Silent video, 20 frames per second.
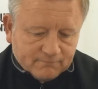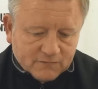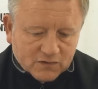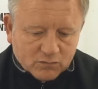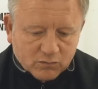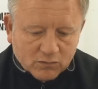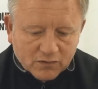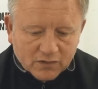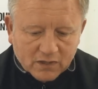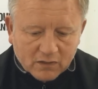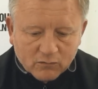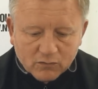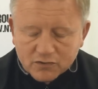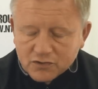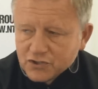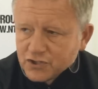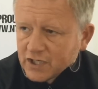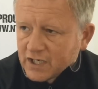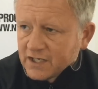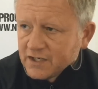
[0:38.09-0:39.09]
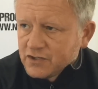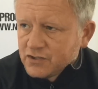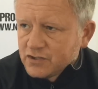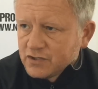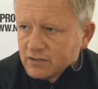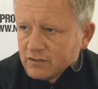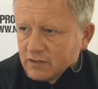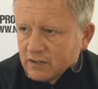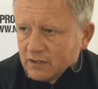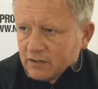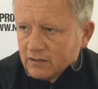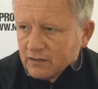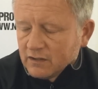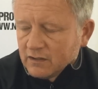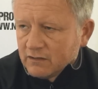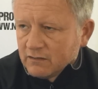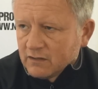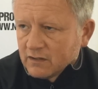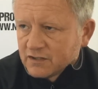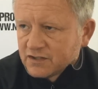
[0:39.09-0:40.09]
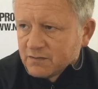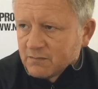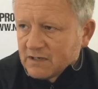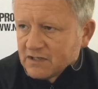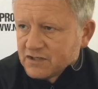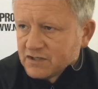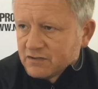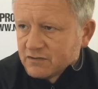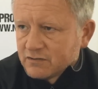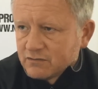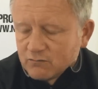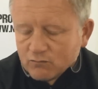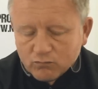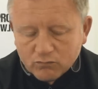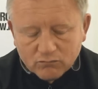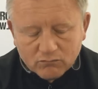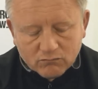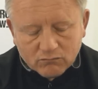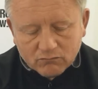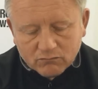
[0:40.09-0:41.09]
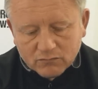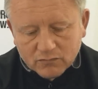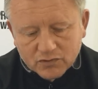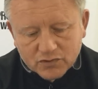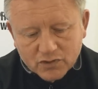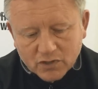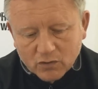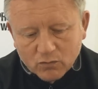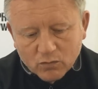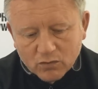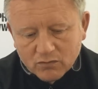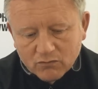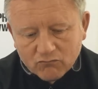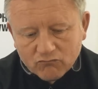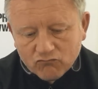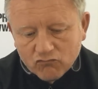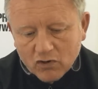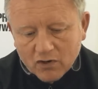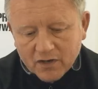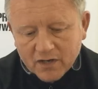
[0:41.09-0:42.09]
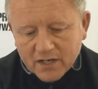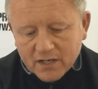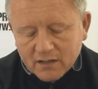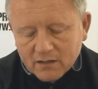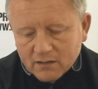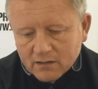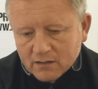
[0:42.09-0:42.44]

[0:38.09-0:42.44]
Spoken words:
it's one that I wouldn't change, and I imagine so wouldn't Ronnie.